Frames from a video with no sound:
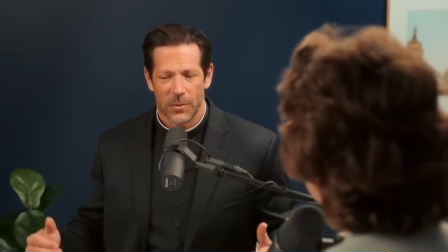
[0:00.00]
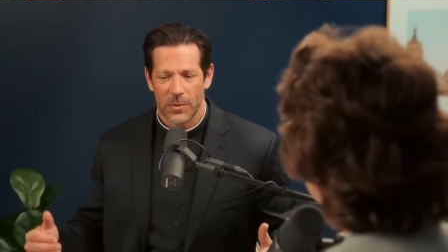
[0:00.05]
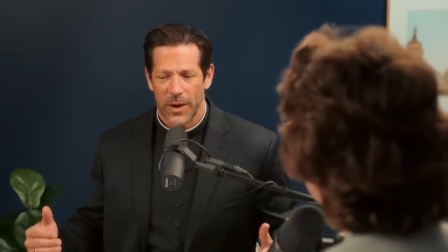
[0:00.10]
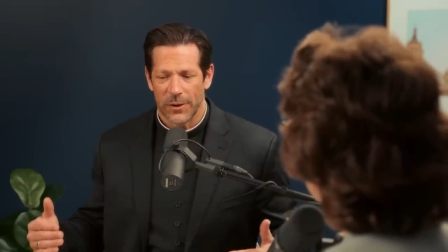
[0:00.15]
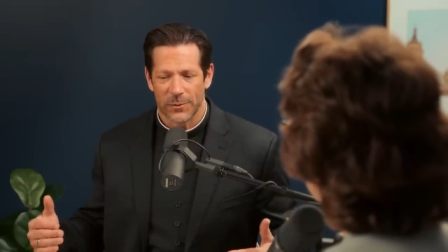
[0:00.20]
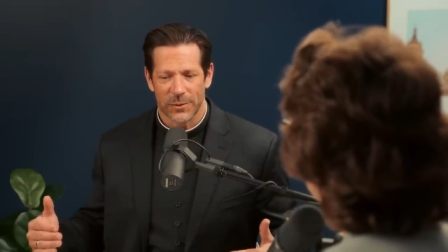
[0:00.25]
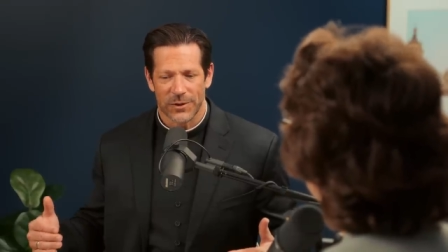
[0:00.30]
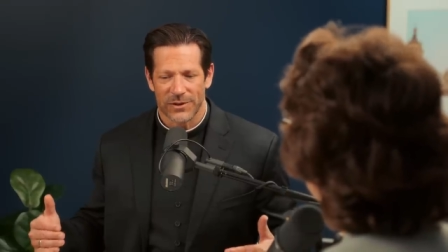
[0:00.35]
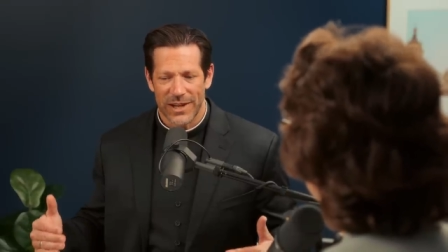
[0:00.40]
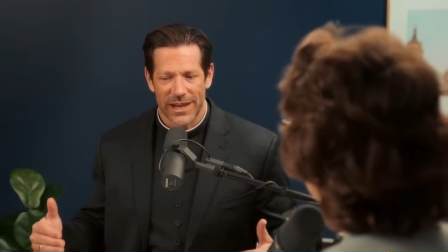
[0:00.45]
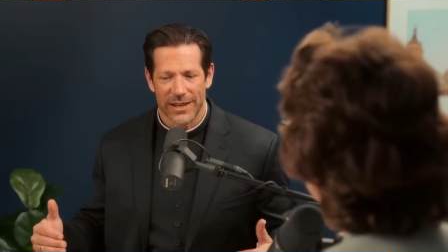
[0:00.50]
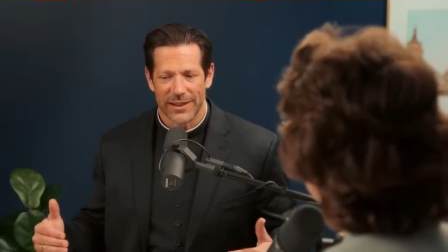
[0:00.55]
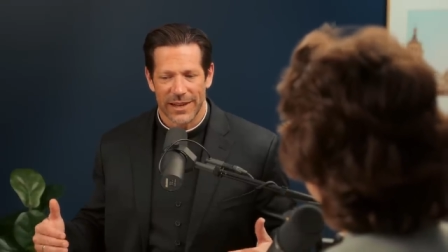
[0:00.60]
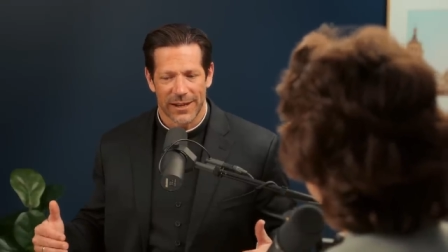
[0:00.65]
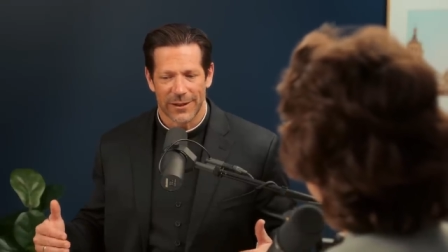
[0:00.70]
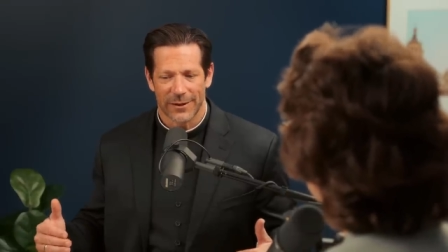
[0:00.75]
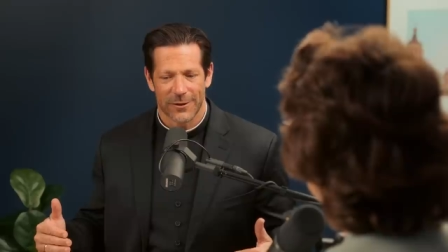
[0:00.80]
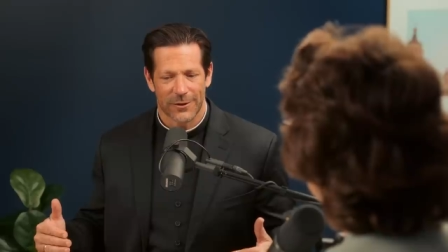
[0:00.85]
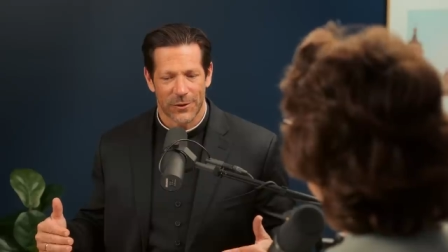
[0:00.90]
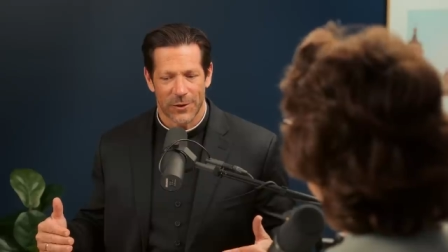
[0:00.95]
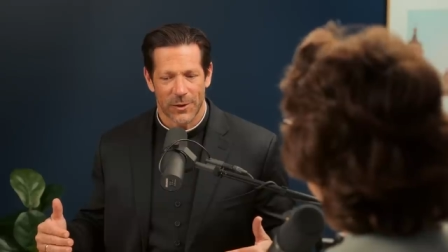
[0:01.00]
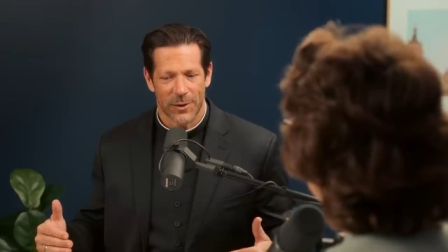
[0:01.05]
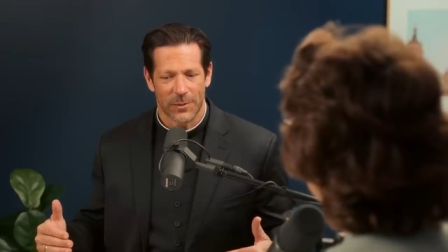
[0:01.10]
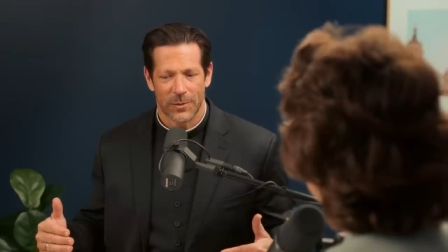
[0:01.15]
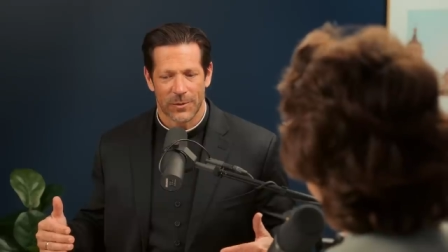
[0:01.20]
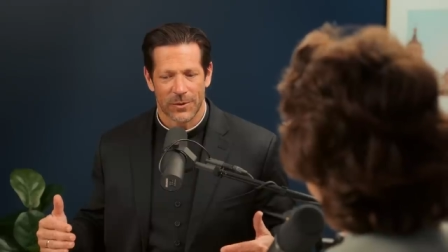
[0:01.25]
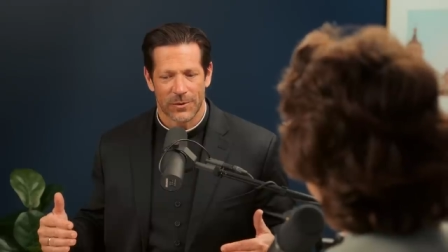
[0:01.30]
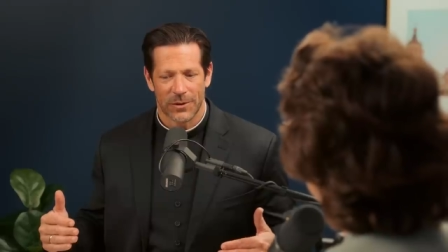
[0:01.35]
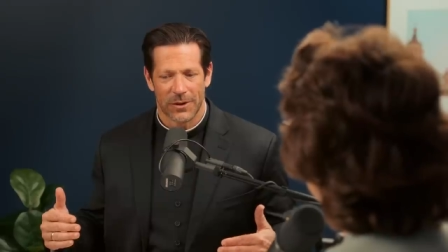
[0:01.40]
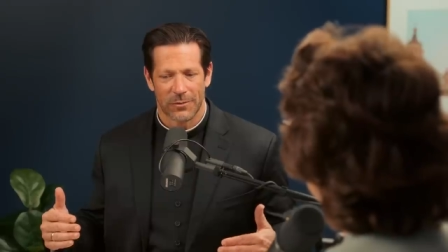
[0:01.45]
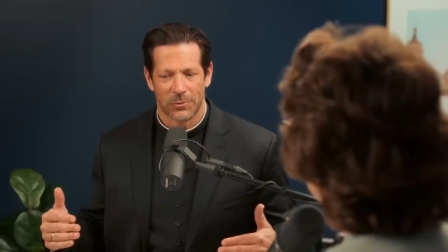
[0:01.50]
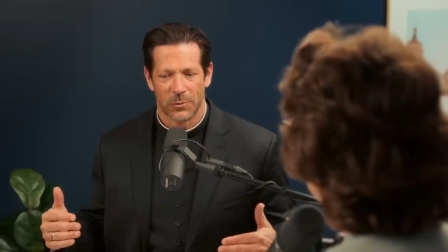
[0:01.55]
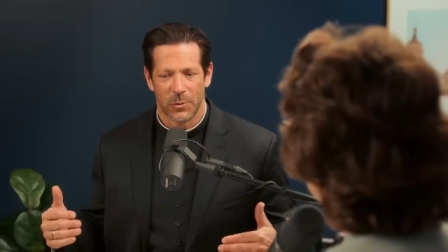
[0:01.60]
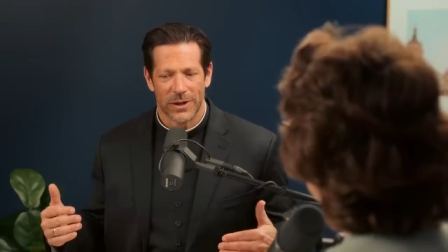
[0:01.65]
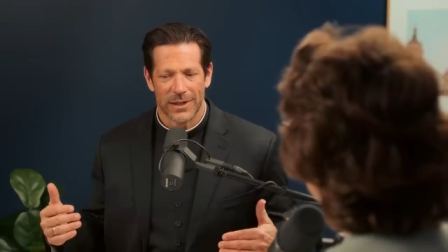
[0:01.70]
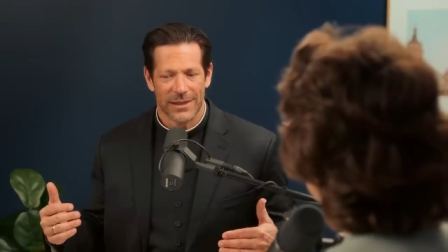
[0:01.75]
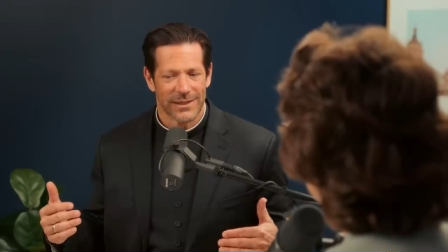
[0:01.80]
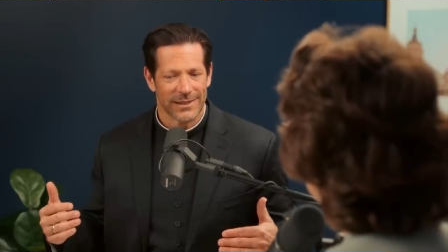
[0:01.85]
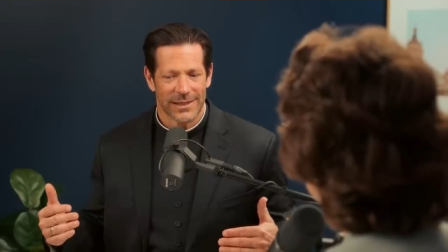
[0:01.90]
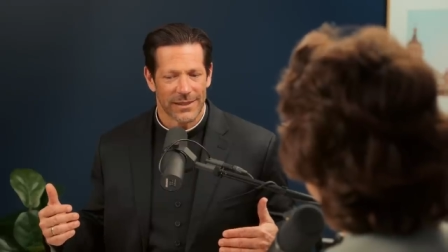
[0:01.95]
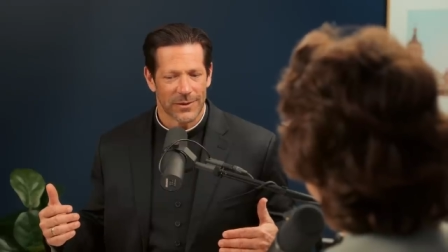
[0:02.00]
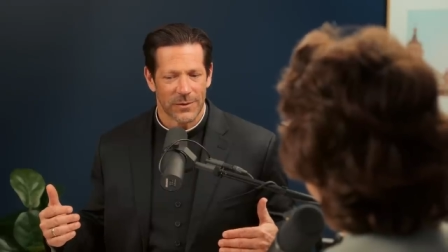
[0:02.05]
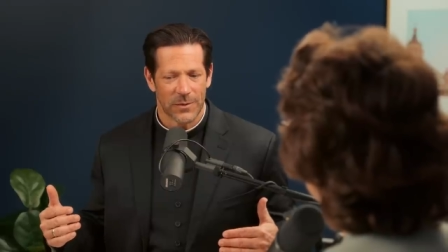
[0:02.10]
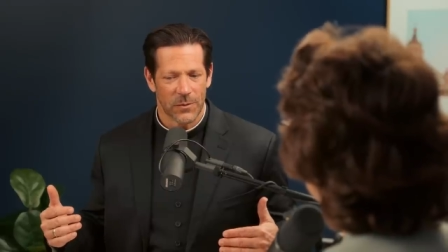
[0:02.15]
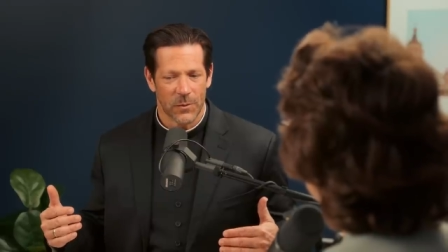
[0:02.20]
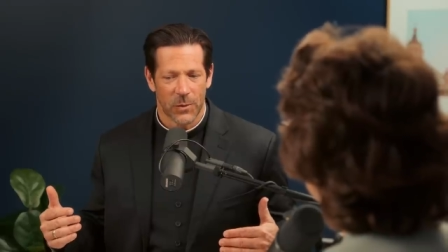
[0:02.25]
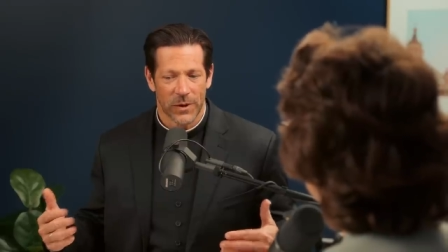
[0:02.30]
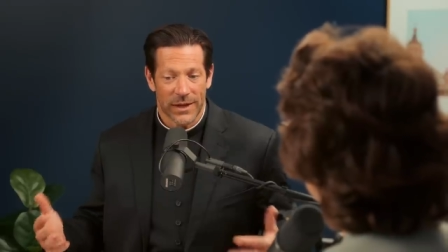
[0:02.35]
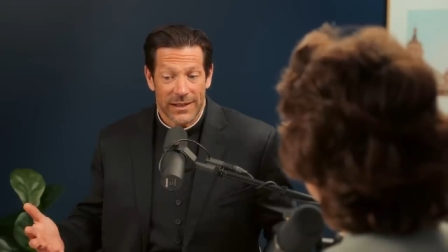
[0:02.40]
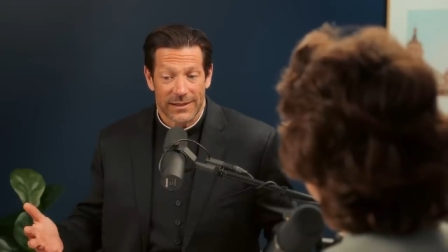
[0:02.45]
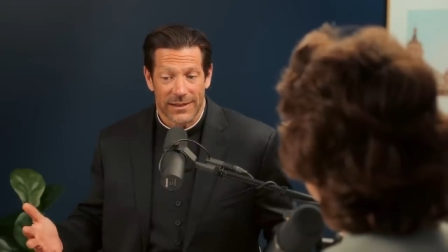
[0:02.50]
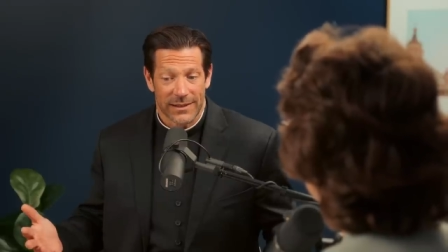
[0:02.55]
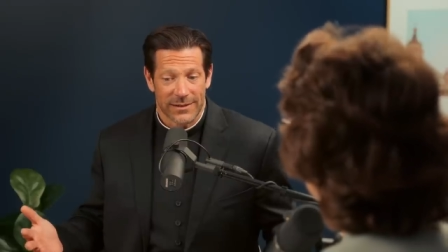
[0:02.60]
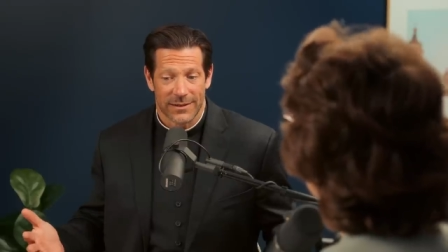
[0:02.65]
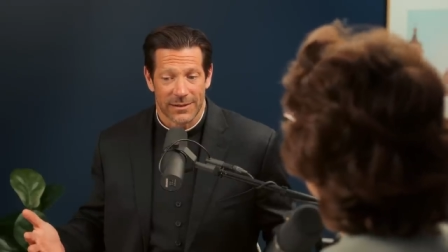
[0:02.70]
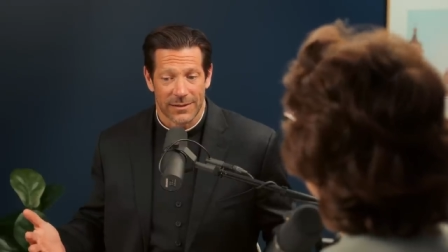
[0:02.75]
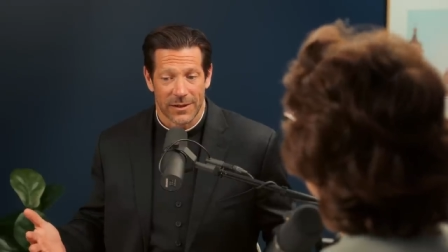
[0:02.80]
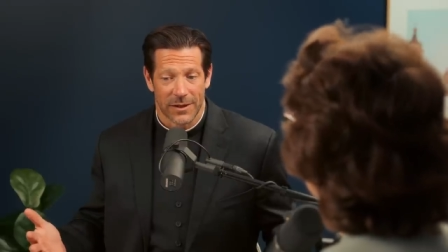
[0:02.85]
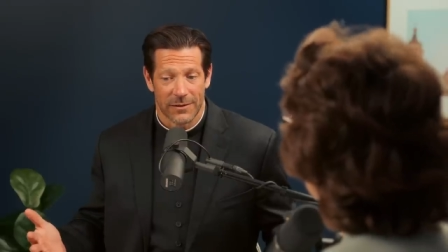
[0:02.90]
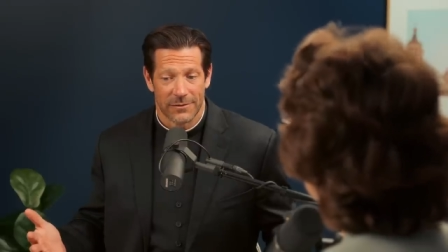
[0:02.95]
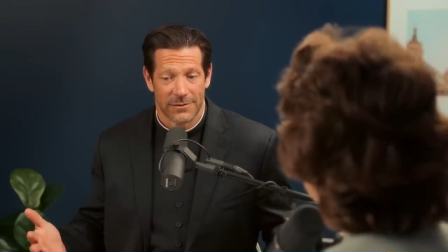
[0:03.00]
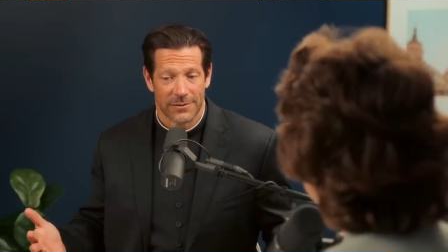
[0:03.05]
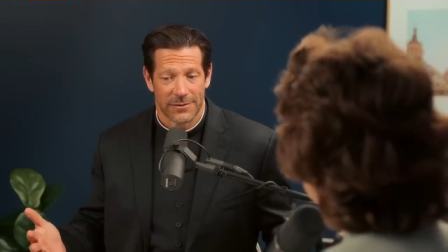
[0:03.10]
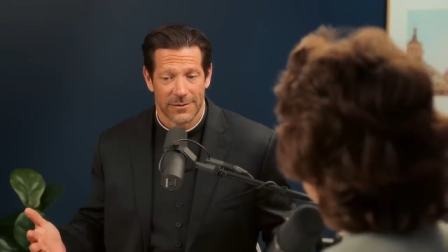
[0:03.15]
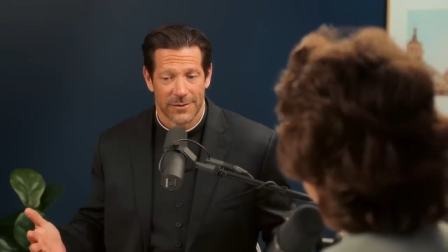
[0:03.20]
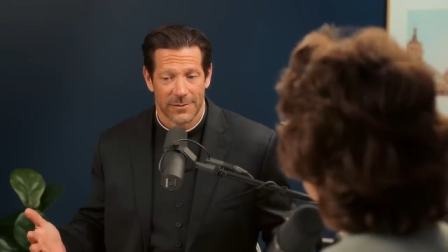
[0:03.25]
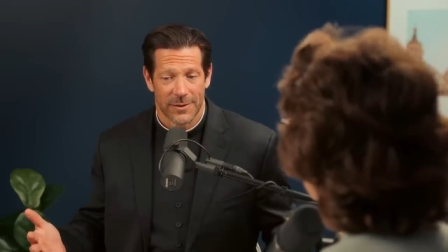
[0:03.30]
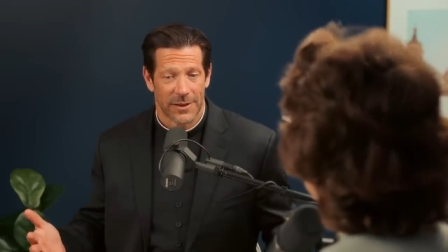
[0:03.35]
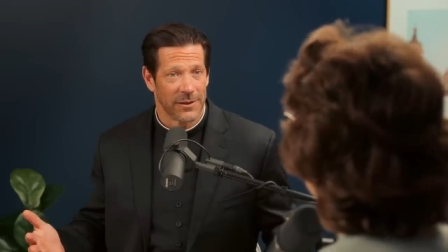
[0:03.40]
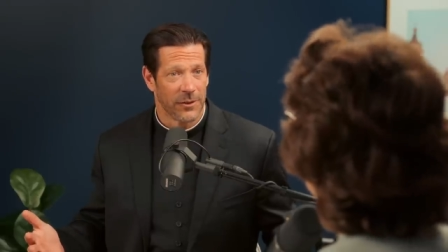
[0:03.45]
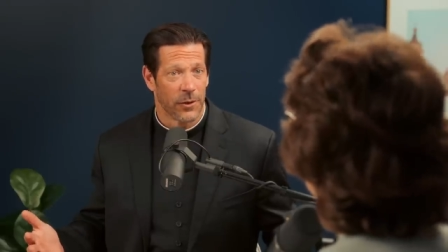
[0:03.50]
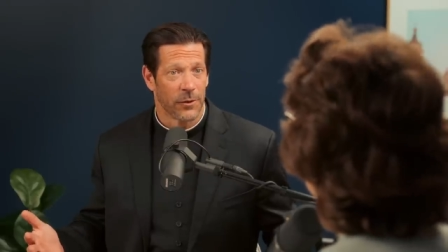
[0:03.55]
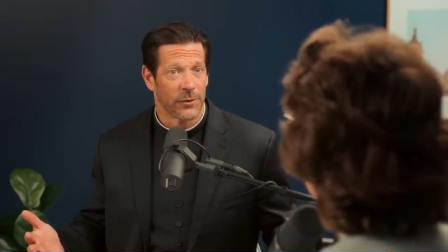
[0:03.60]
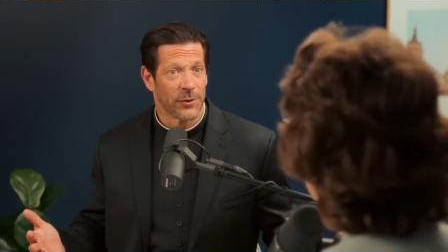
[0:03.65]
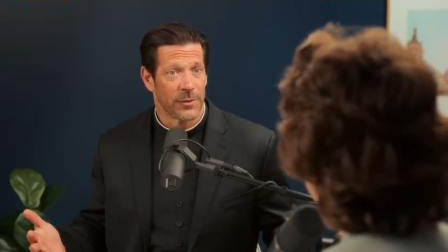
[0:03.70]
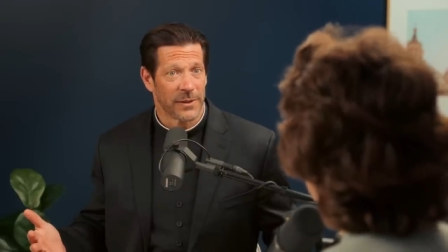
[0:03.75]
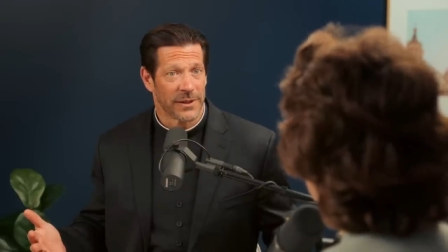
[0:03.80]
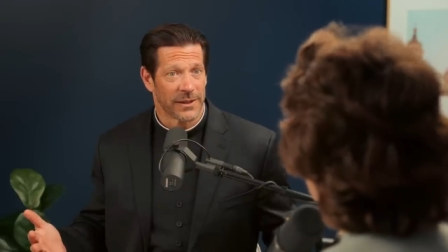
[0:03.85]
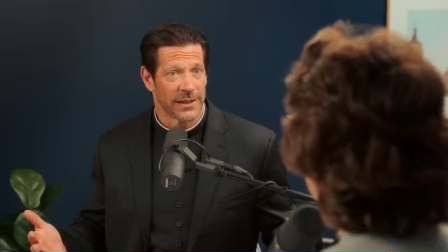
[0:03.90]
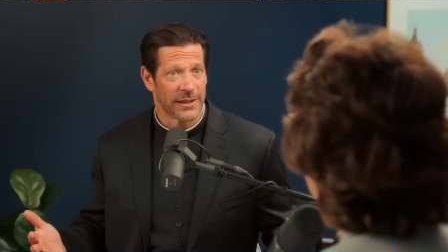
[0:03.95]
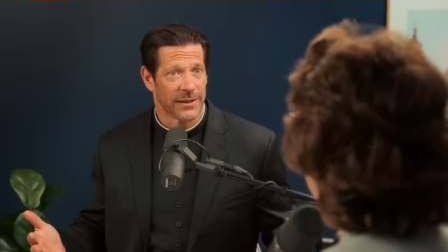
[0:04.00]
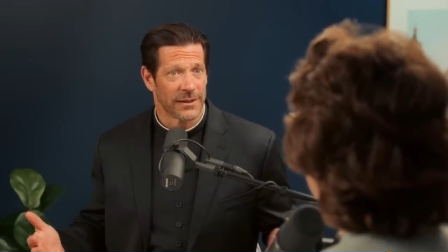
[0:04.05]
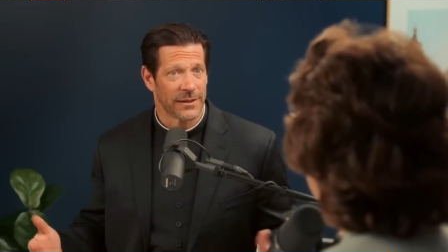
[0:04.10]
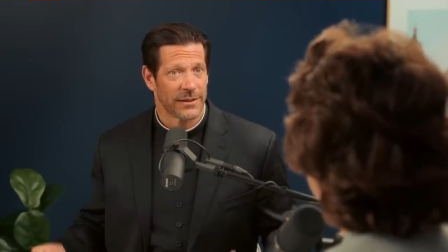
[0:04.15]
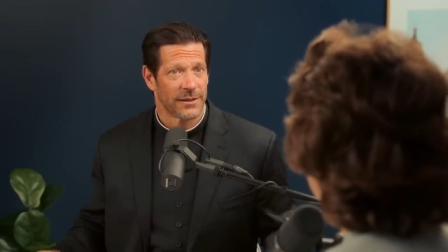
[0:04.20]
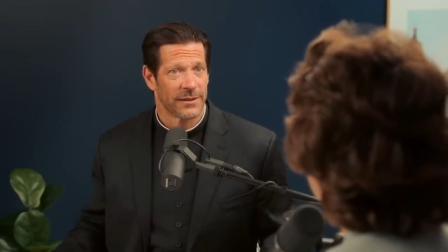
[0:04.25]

As we're saying that term love, what is what is it to love? I mean, ultimately.